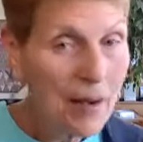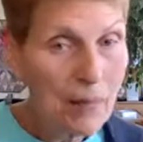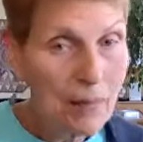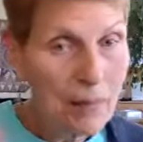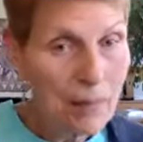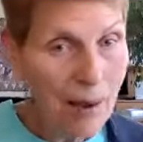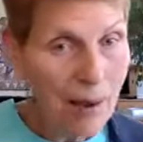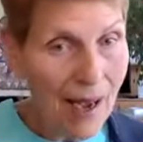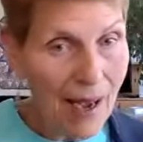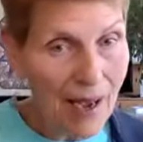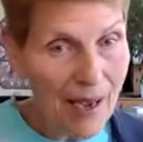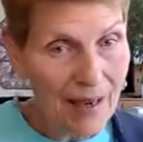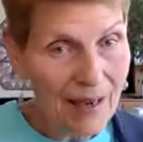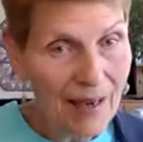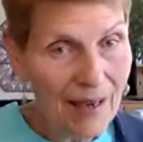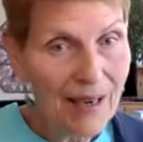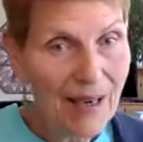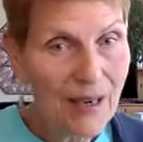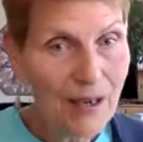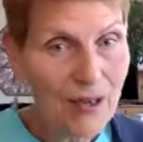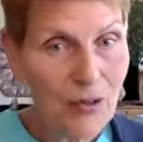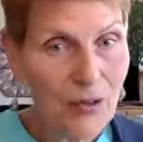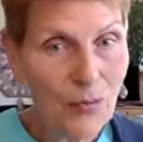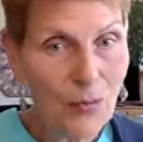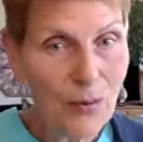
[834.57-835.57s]
But
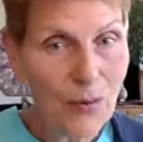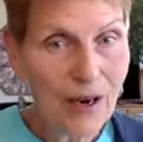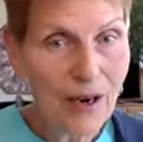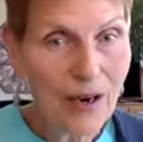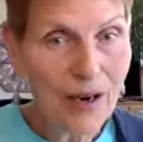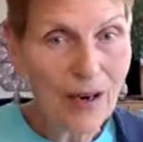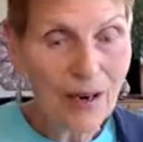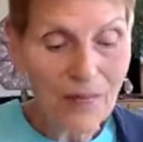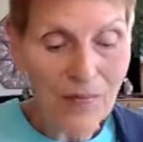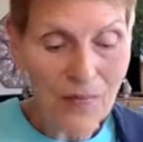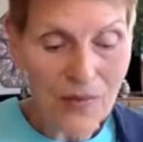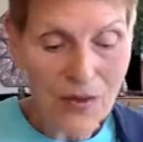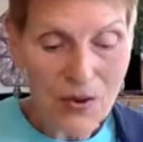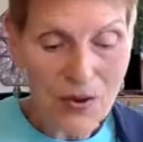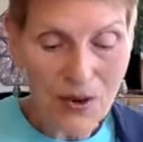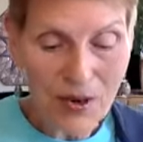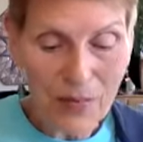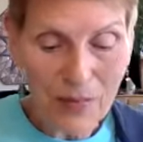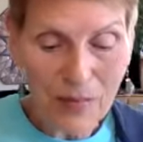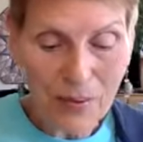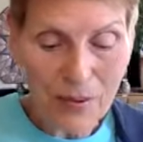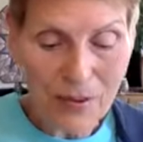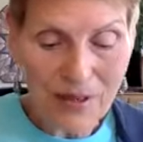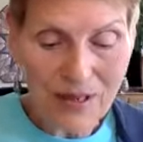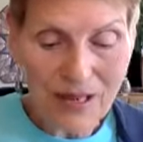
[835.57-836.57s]
here's where you
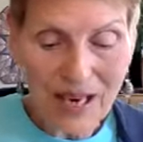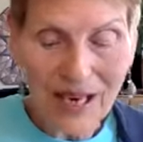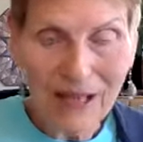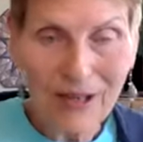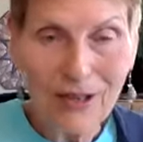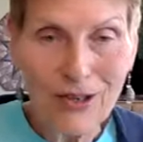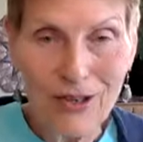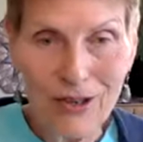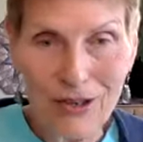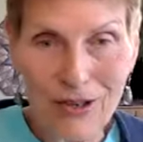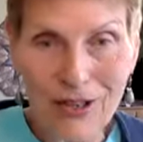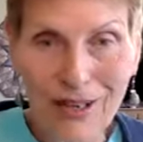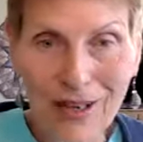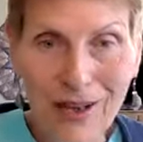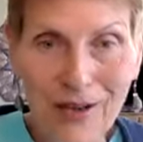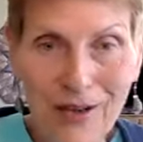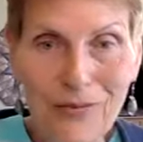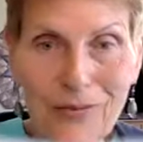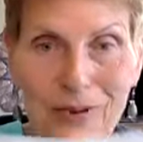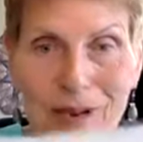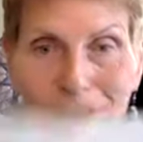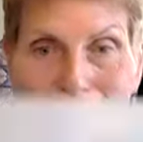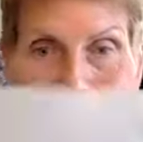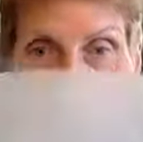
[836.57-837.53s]
can protect yourself